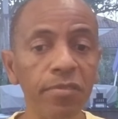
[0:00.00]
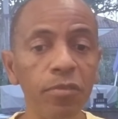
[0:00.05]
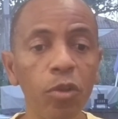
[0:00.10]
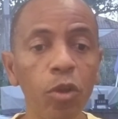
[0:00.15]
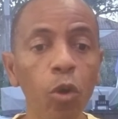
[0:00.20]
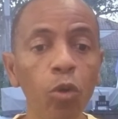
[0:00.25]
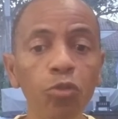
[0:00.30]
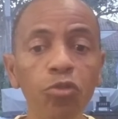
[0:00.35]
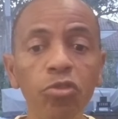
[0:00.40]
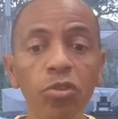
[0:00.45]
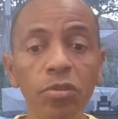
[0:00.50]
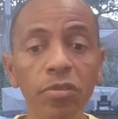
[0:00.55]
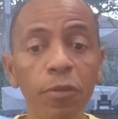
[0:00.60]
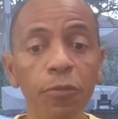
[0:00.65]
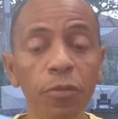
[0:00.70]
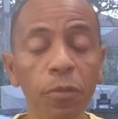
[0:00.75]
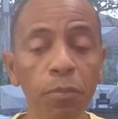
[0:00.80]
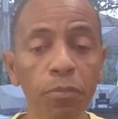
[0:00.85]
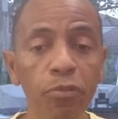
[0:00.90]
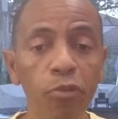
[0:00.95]
go through a
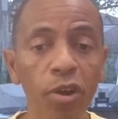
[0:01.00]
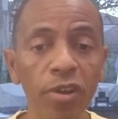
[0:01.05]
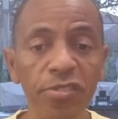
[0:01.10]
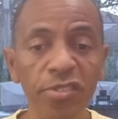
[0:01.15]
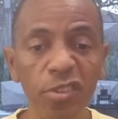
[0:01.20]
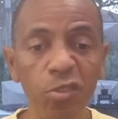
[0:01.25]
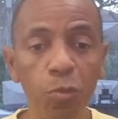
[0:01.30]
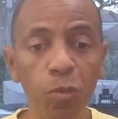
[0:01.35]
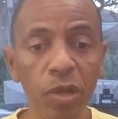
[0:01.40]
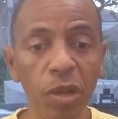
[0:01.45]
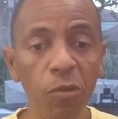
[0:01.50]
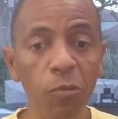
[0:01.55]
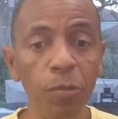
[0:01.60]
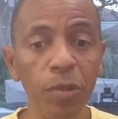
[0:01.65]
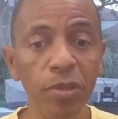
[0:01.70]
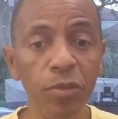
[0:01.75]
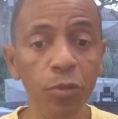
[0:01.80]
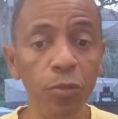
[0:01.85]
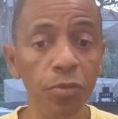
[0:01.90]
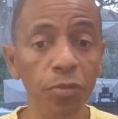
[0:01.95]
different process whenever
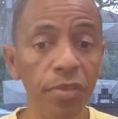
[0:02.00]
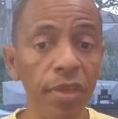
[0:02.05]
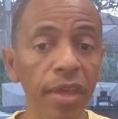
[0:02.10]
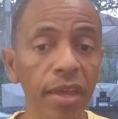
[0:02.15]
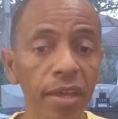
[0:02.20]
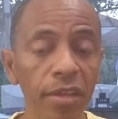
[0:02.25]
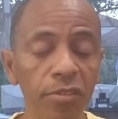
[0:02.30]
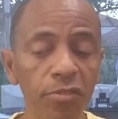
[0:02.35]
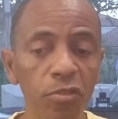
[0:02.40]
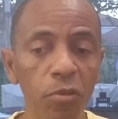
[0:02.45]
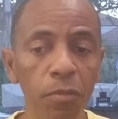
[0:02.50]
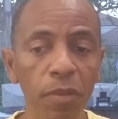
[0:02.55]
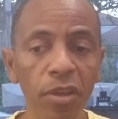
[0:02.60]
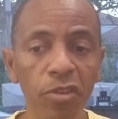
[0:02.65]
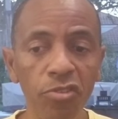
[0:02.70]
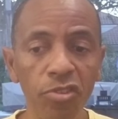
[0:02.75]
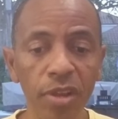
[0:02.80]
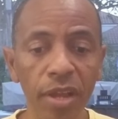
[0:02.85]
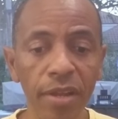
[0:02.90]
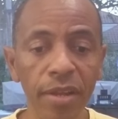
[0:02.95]
we do things to make
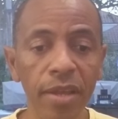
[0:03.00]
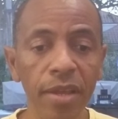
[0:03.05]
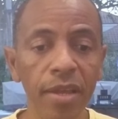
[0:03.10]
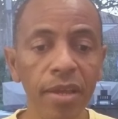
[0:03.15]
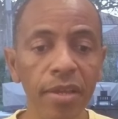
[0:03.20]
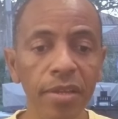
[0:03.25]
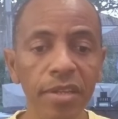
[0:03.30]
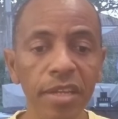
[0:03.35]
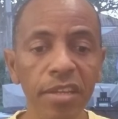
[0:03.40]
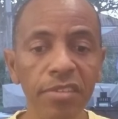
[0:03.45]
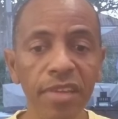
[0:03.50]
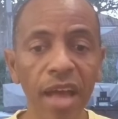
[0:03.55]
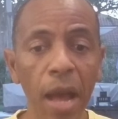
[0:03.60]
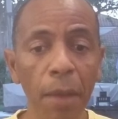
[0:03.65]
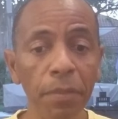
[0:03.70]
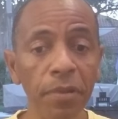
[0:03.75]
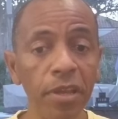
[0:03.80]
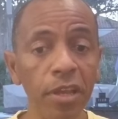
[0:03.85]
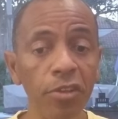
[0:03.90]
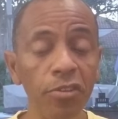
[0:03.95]
sure that these
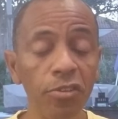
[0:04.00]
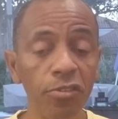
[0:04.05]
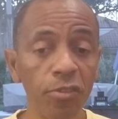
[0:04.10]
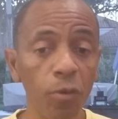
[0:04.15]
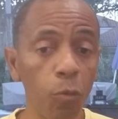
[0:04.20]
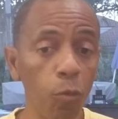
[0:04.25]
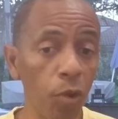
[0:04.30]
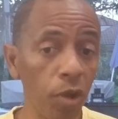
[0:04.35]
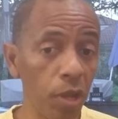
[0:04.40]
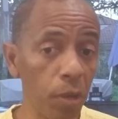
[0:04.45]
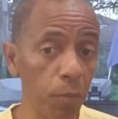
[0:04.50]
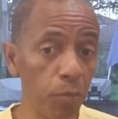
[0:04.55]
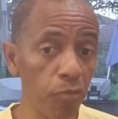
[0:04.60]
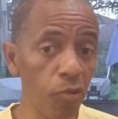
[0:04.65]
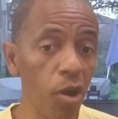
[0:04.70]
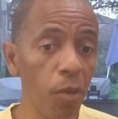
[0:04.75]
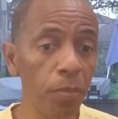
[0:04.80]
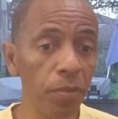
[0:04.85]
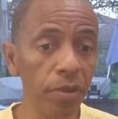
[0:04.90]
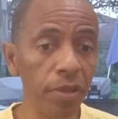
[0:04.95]
applications are working
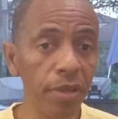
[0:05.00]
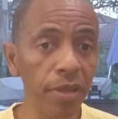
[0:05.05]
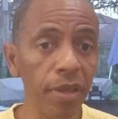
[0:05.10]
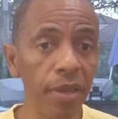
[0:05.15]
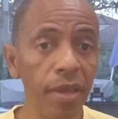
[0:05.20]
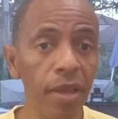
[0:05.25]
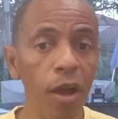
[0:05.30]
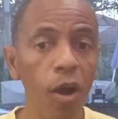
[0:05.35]
properly,